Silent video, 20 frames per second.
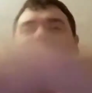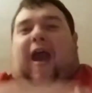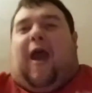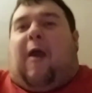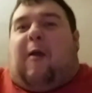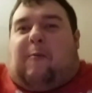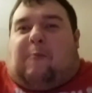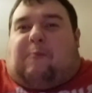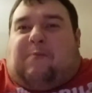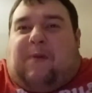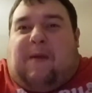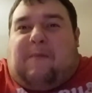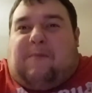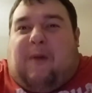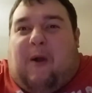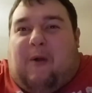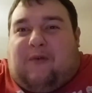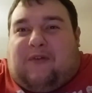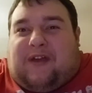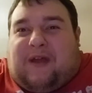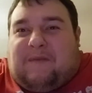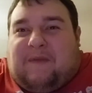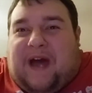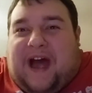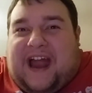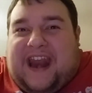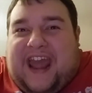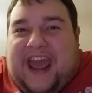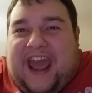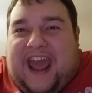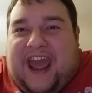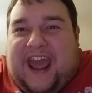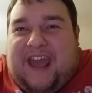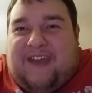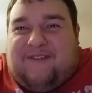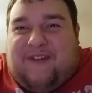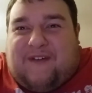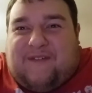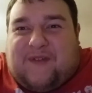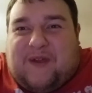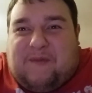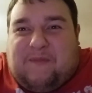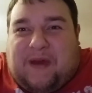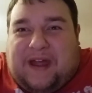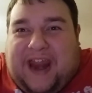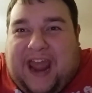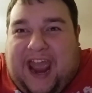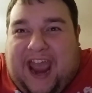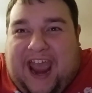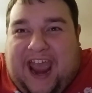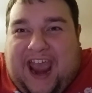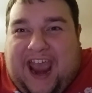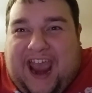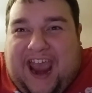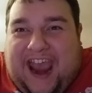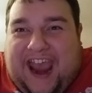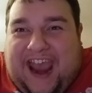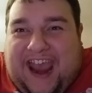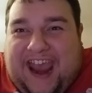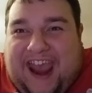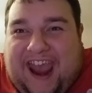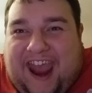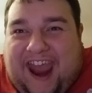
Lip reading: Happy Pokemon Eve, everybody!